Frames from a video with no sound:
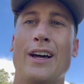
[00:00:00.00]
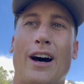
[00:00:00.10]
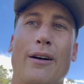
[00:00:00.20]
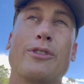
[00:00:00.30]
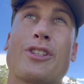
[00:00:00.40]

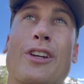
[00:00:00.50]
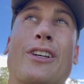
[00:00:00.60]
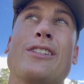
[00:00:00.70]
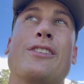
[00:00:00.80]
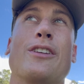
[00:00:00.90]
I'm just gonna
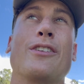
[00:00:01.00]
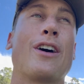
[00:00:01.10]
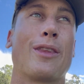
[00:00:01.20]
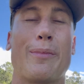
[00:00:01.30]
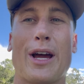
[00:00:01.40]
continue
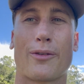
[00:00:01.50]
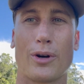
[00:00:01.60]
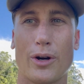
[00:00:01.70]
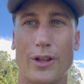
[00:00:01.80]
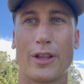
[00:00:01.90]
down the bike
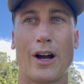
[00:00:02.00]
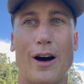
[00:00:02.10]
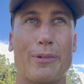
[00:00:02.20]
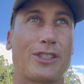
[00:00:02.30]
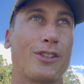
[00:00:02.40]
road in the
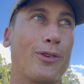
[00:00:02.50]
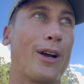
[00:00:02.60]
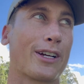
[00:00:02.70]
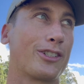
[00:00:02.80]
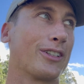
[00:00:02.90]
opposite
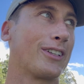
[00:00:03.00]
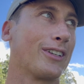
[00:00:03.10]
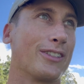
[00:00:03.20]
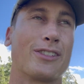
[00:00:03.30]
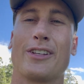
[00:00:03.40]
direction
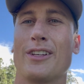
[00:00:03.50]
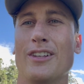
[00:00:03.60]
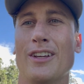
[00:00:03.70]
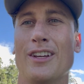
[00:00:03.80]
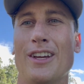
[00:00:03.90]
because
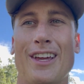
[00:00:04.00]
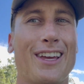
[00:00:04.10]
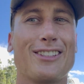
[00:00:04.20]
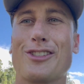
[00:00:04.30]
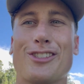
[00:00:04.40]

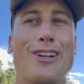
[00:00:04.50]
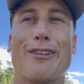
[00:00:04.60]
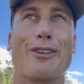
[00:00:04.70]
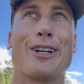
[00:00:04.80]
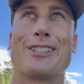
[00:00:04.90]
it's just not
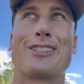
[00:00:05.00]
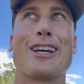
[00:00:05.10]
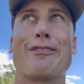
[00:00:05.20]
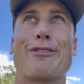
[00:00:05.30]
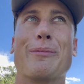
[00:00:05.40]
very
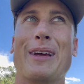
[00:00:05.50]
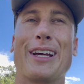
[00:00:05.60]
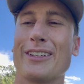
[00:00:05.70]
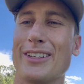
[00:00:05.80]
safe for me.